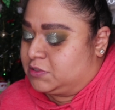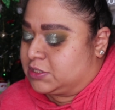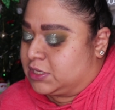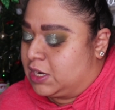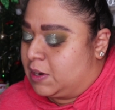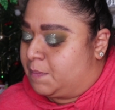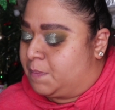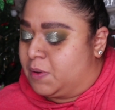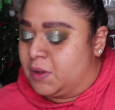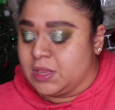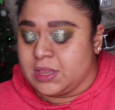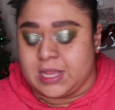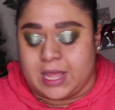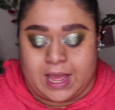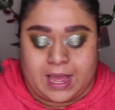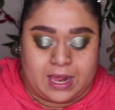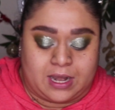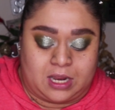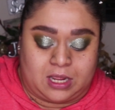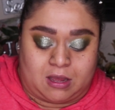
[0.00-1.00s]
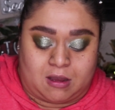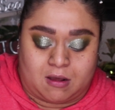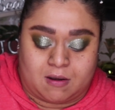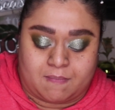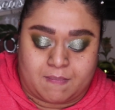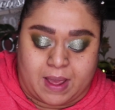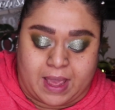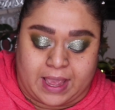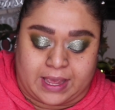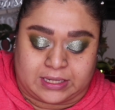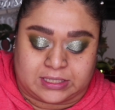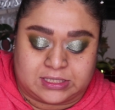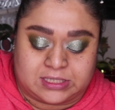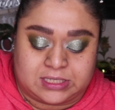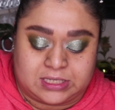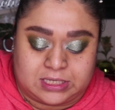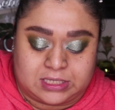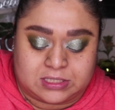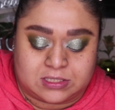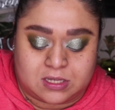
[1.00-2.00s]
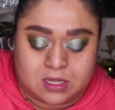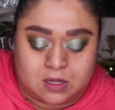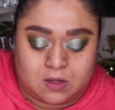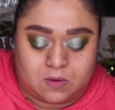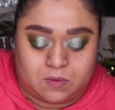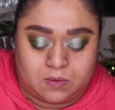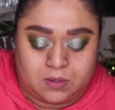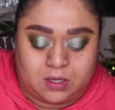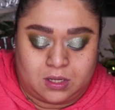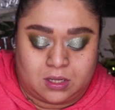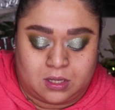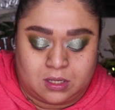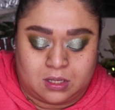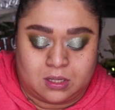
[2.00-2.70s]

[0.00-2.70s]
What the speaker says: just gonna put that on my T-zone.